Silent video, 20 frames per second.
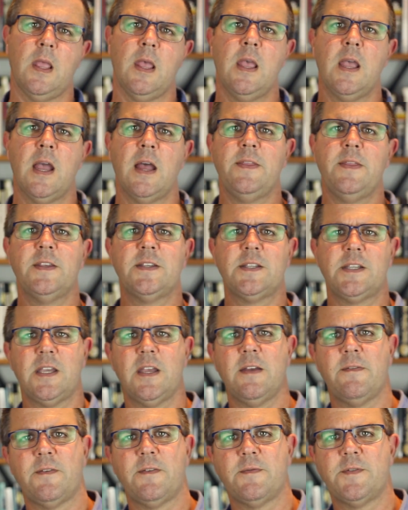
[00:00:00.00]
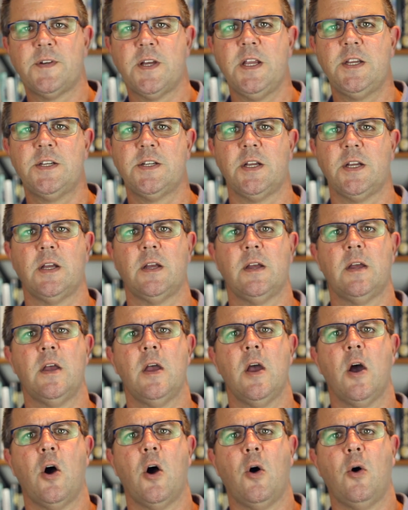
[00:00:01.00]
And this gift of teaching
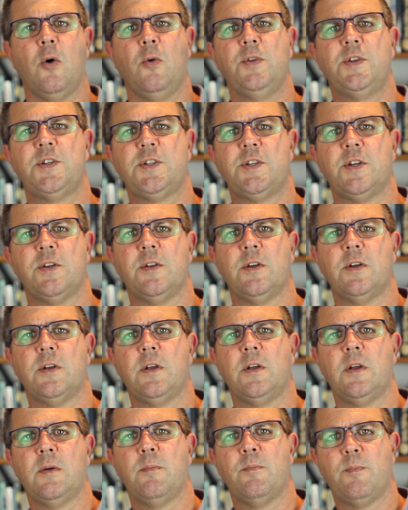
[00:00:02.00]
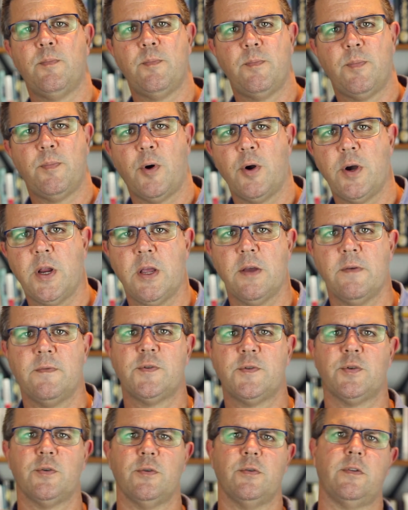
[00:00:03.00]
holds to the body of
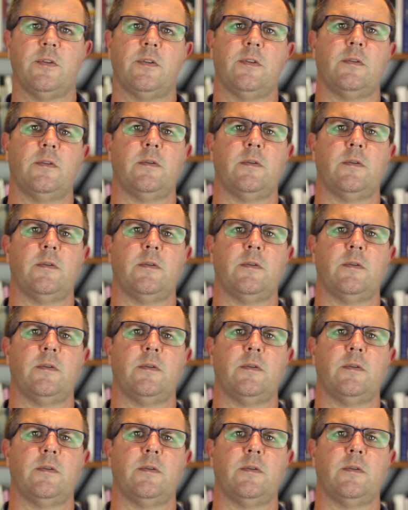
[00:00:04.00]
truth.